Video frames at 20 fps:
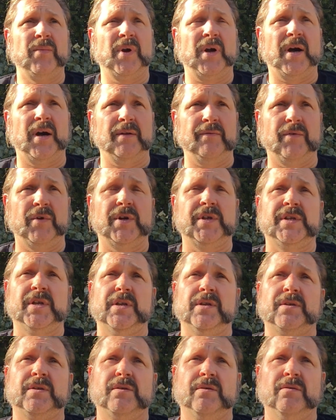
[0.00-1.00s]

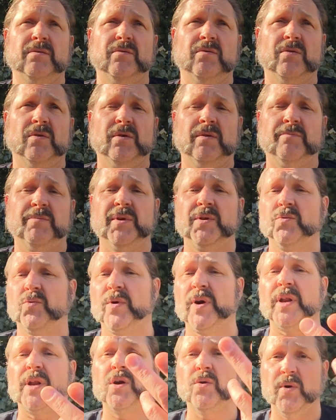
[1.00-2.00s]
conversants, or
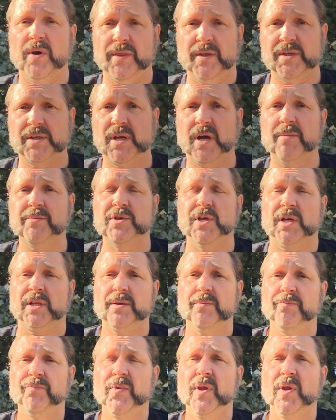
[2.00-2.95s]
between you and the subject.